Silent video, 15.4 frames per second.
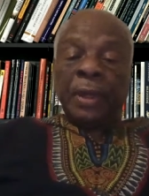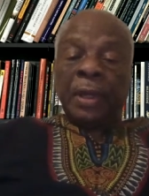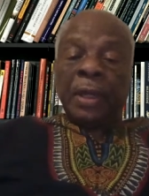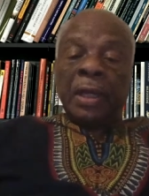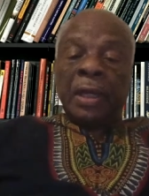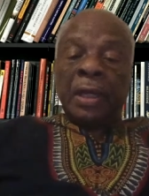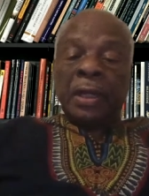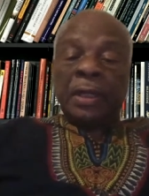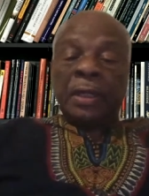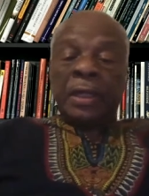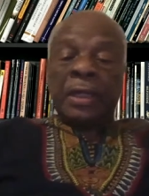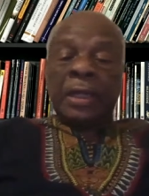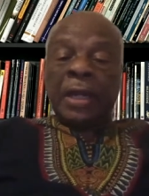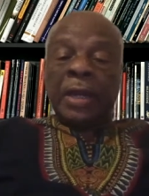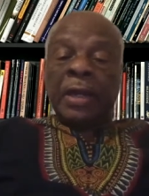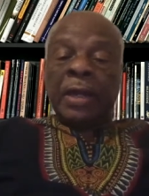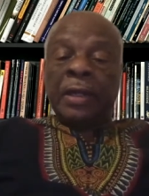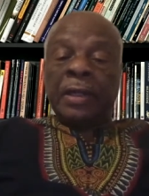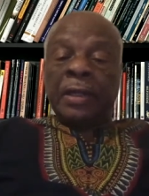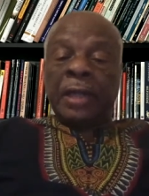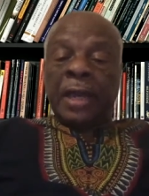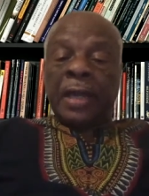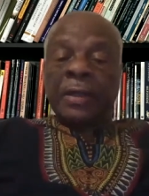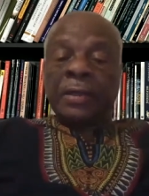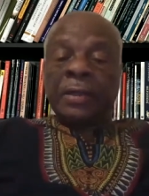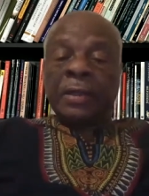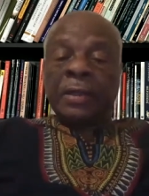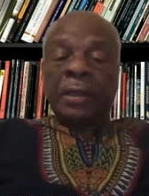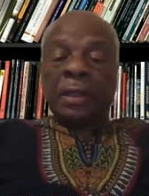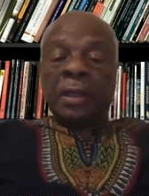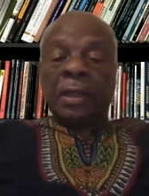declared that
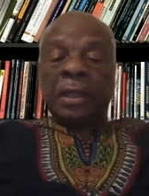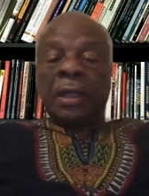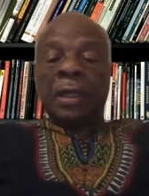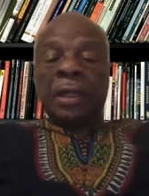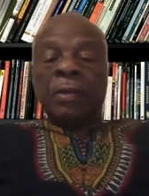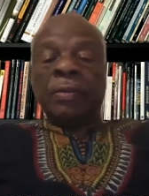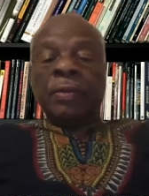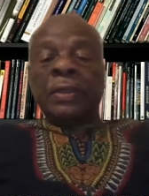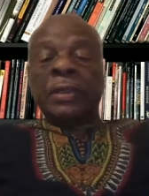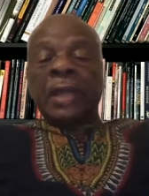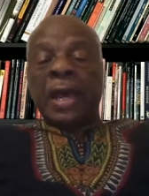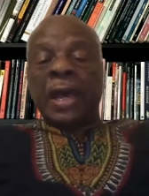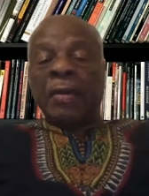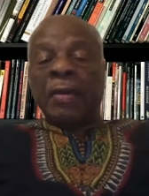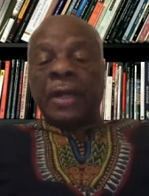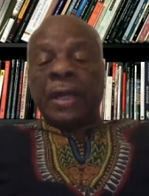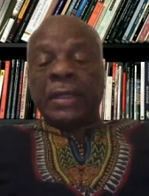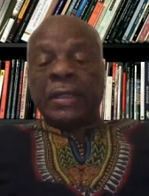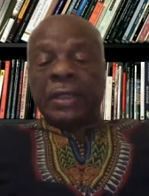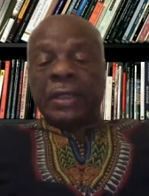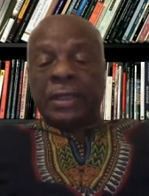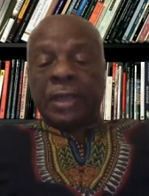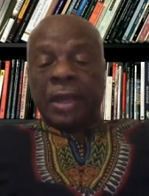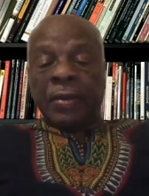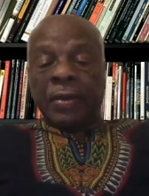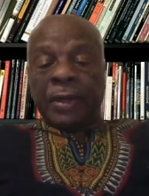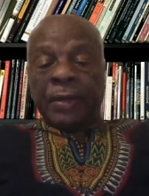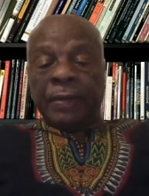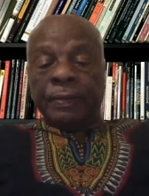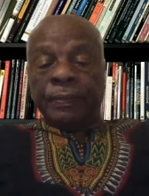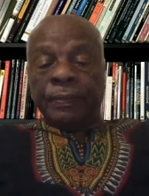it was now necessary
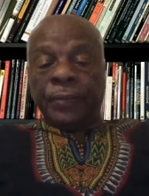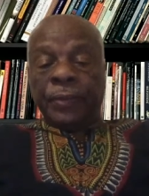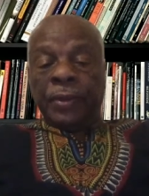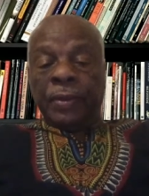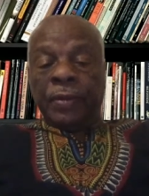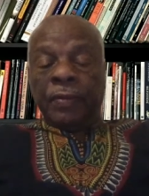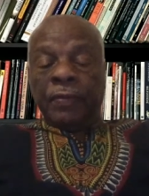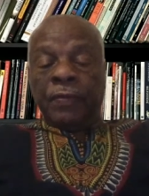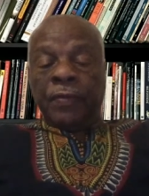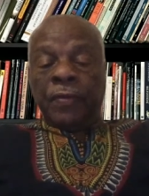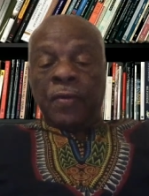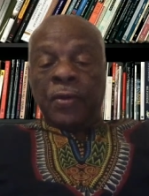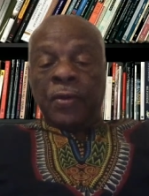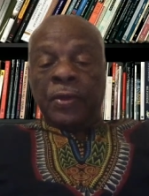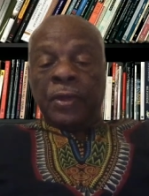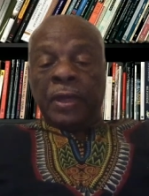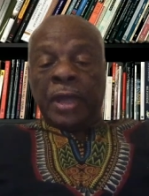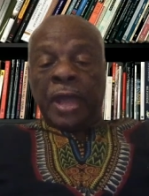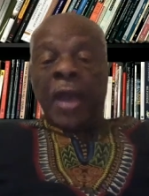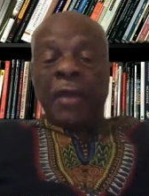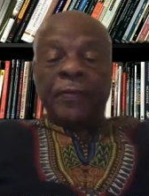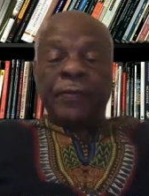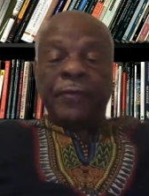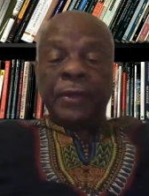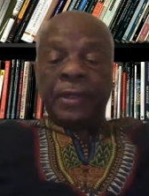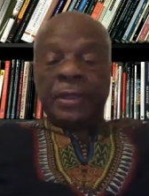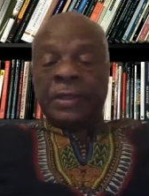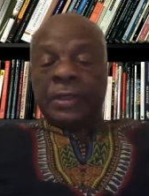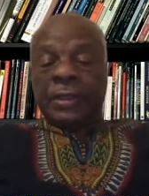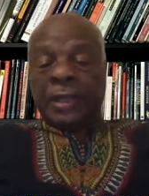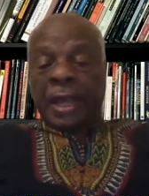for the African
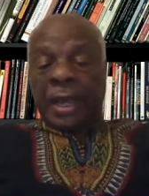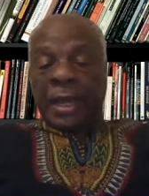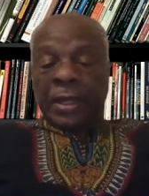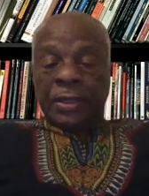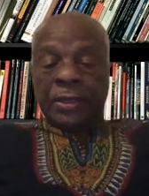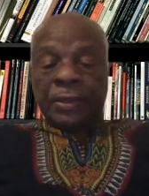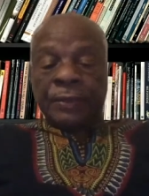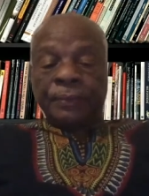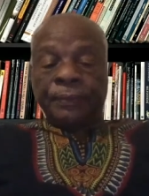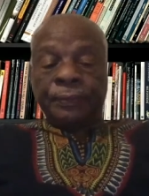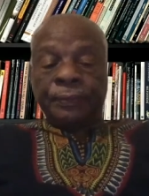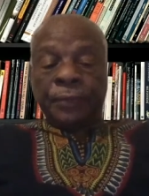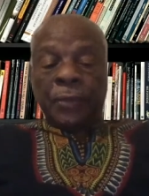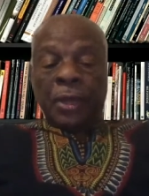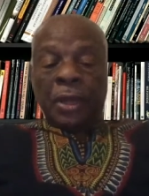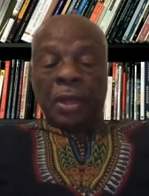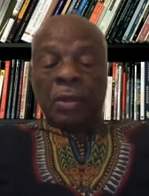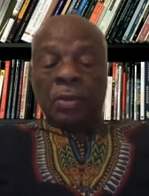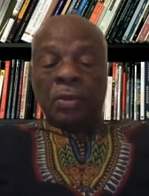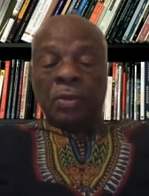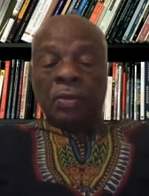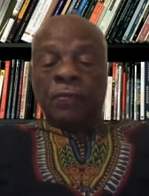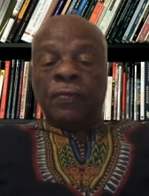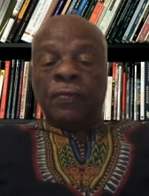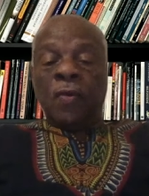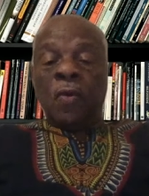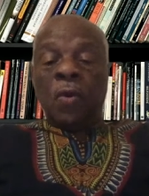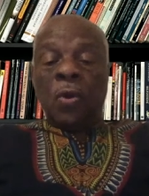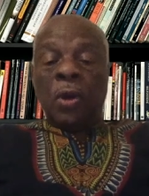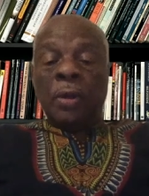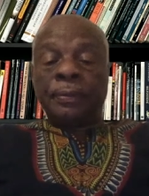states to
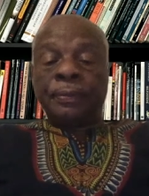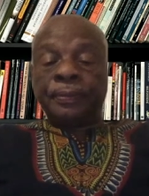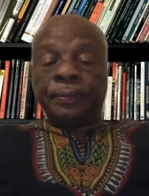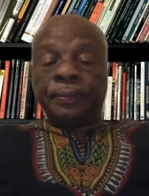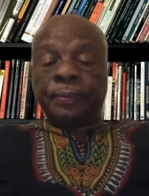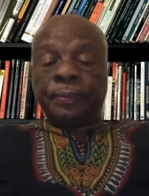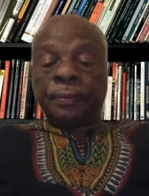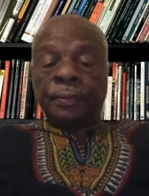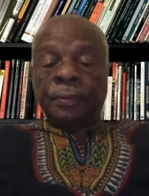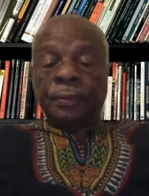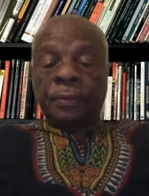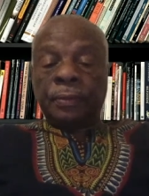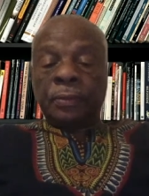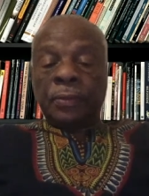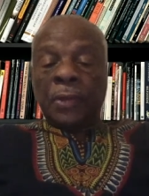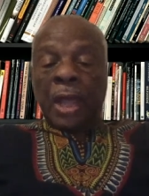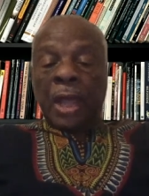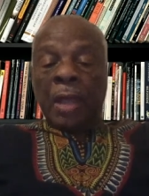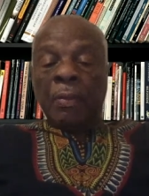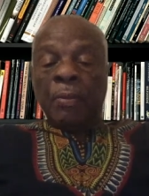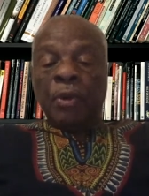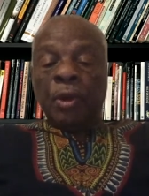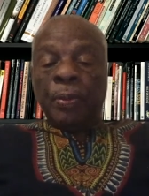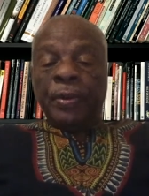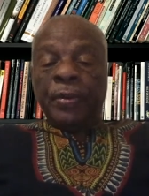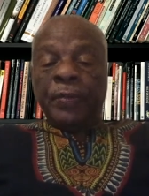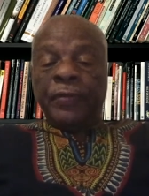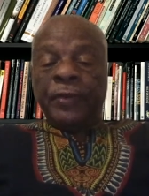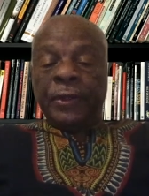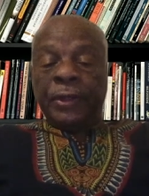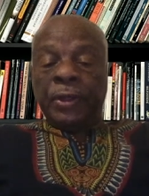form a more perfect
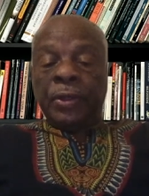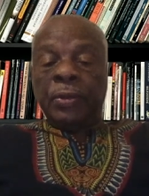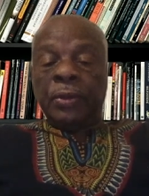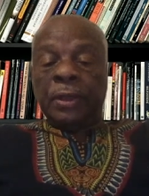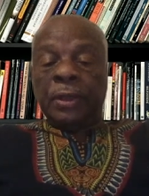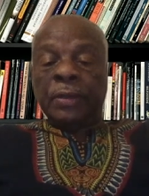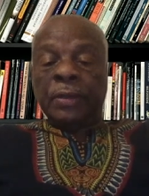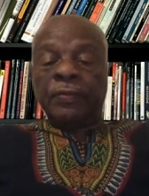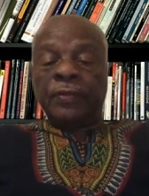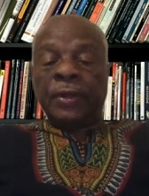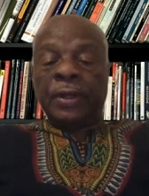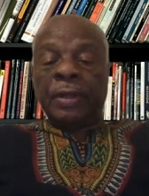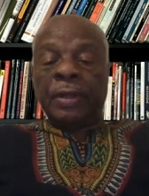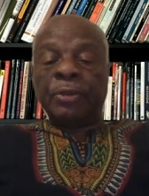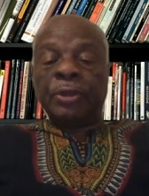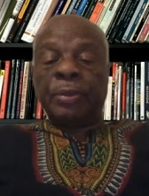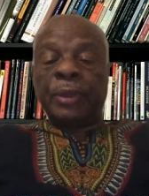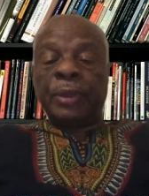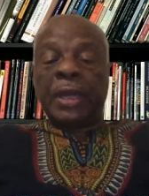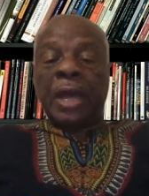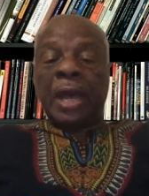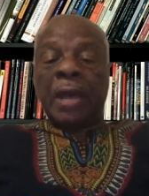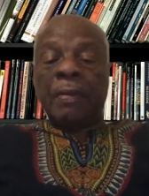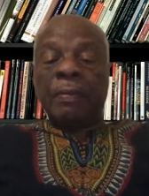union, for them to become